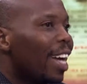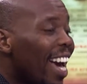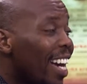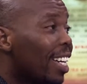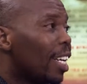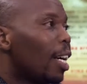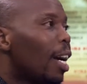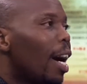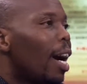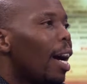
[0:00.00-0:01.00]
and
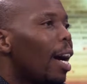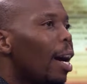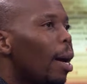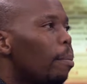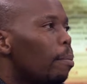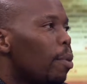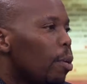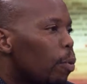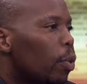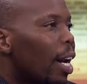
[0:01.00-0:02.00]

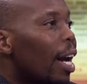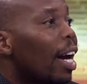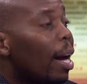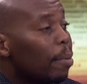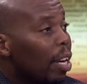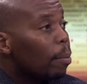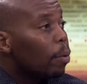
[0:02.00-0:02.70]
people that are coming up with